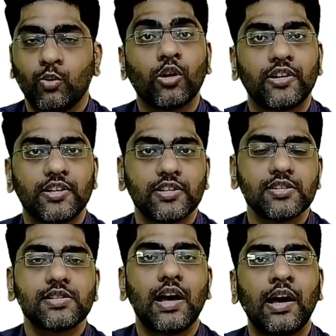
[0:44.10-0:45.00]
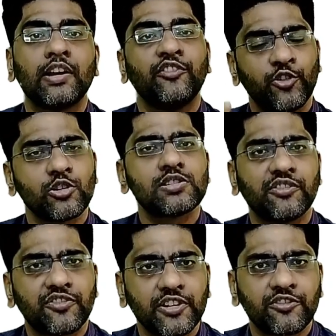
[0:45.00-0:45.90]
what it is. And if you're
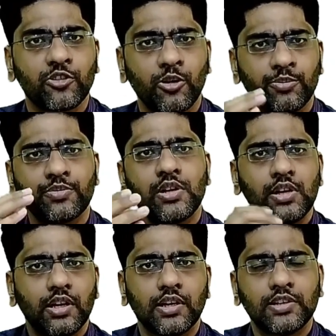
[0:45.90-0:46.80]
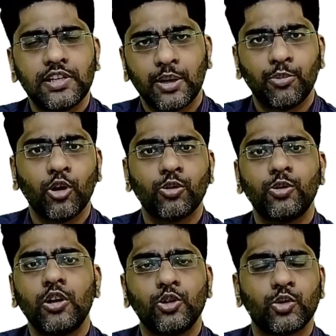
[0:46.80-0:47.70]
suffering from the
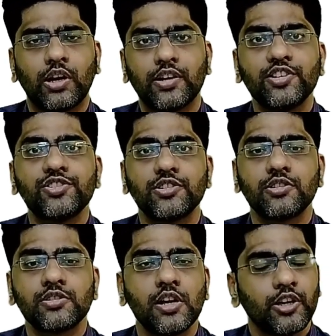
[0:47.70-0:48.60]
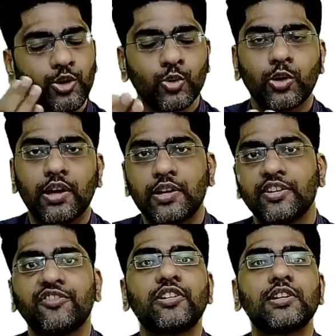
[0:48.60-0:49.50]
above two conditions, you
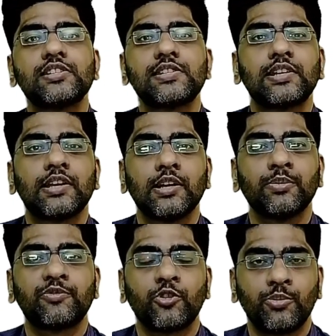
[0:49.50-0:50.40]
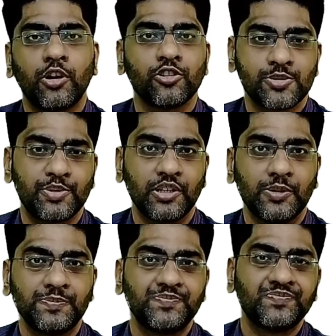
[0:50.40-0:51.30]
can definitely seek help from a
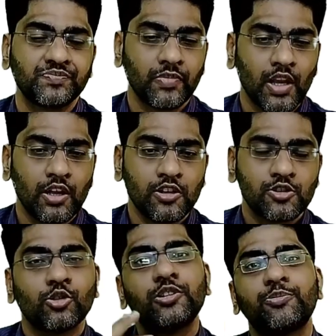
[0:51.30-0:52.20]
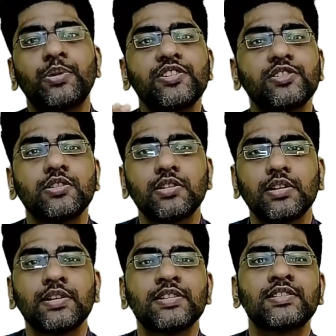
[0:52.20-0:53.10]
hospital. So
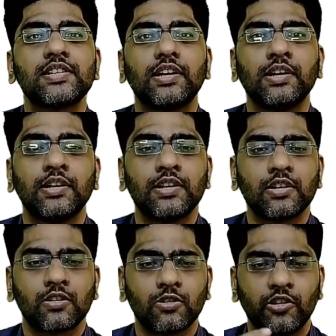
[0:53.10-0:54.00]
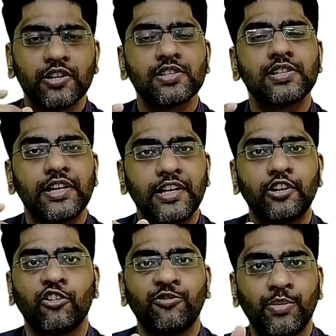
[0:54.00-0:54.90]
depression is a chronic
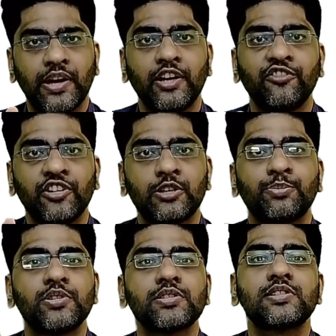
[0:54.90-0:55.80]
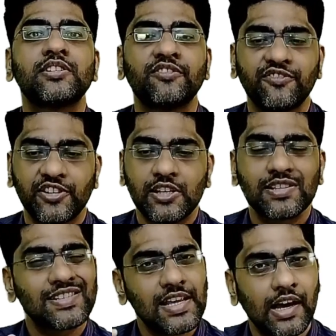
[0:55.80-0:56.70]
state of mind where the person
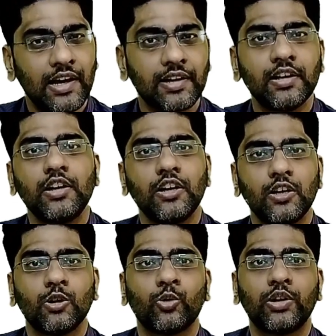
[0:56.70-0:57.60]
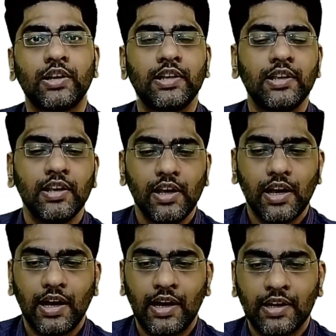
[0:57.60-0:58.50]
feels sad, lonely,
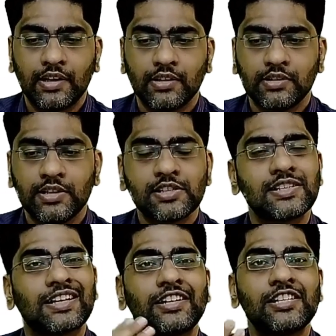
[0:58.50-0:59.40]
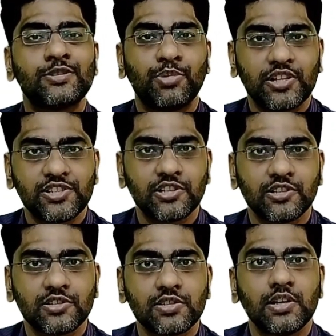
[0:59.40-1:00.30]
and there's decreased
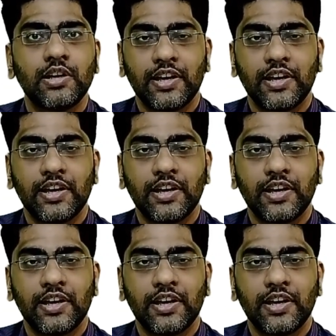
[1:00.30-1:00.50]
pleasures,